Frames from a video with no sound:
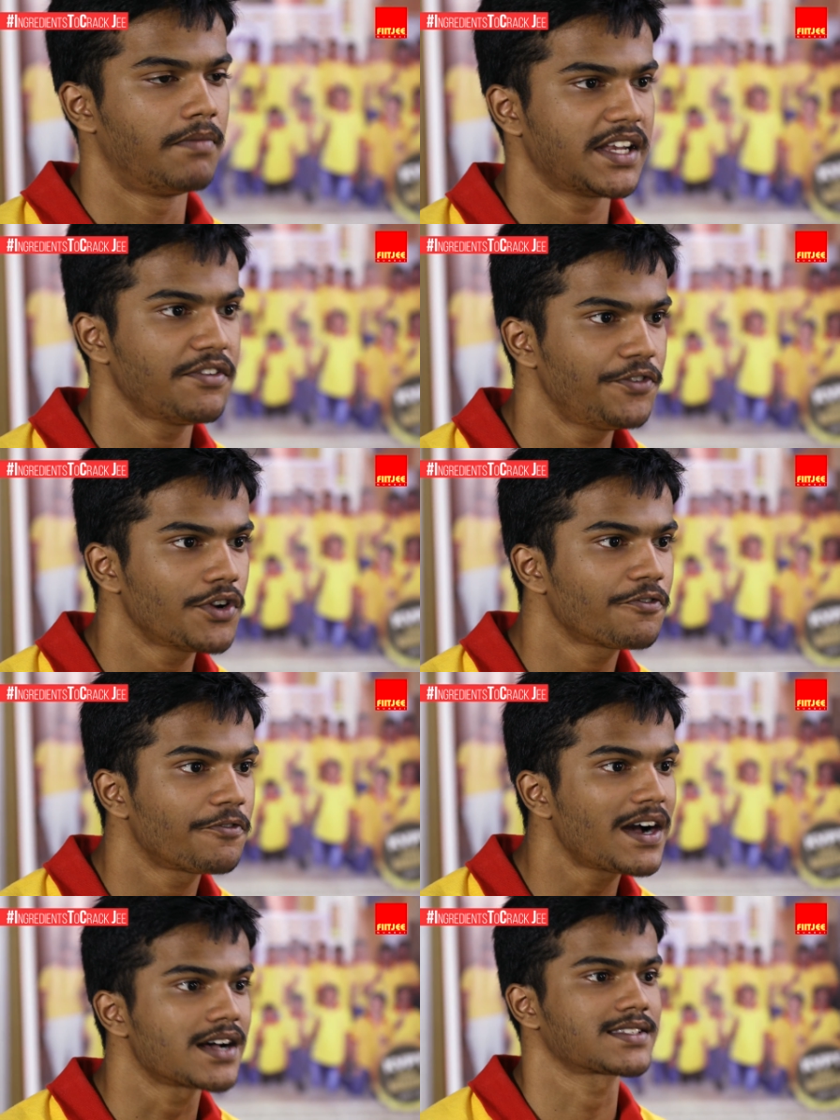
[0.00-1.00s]
But if you're
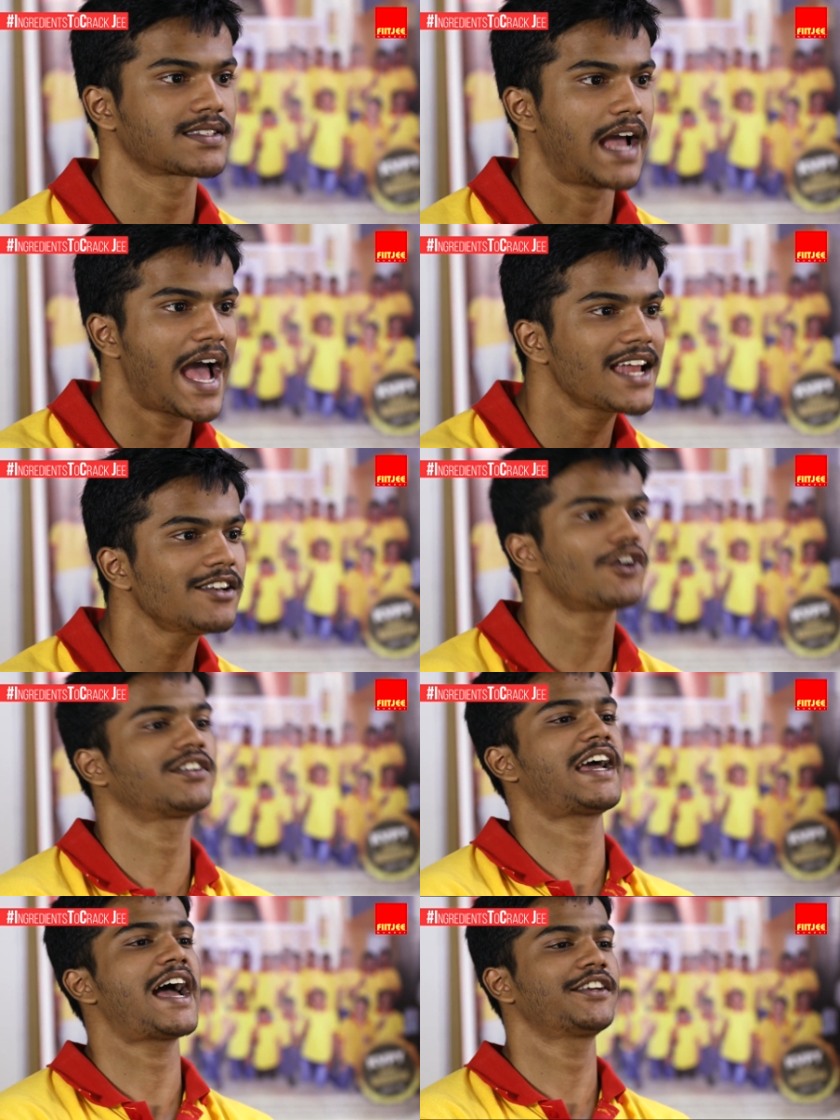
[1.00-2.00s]
fast and
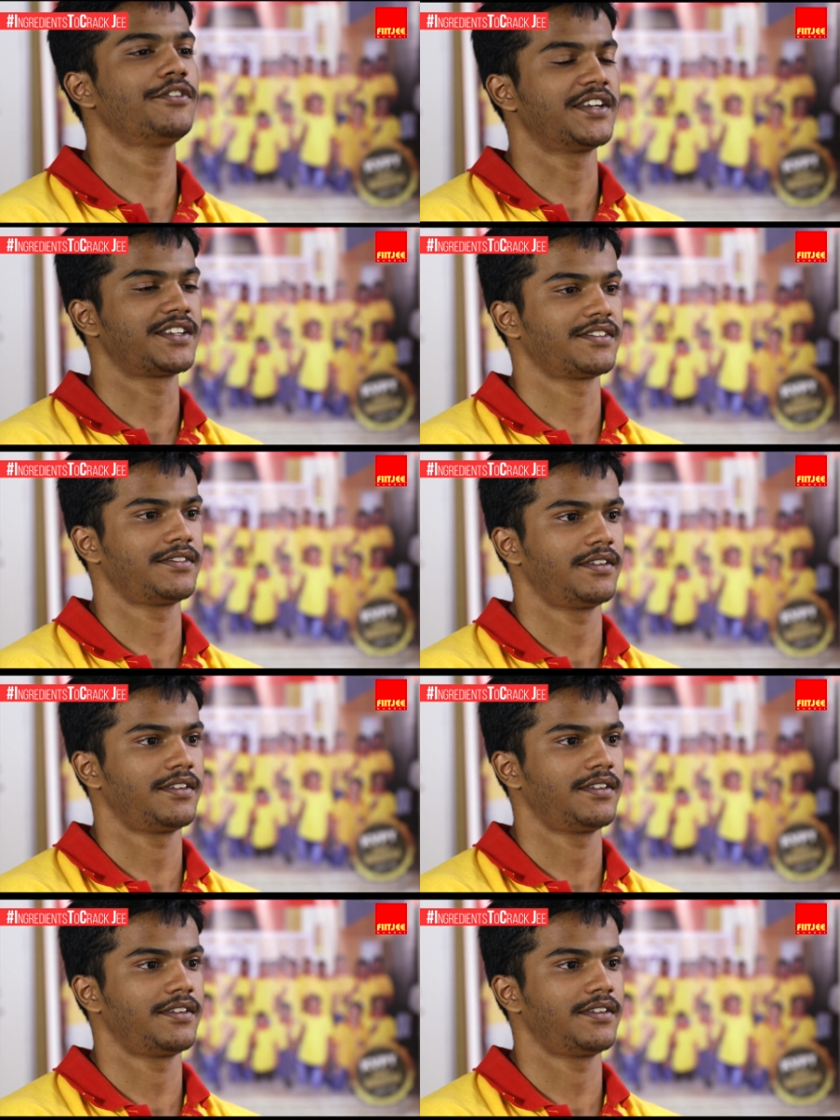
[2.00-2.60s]
not accurate,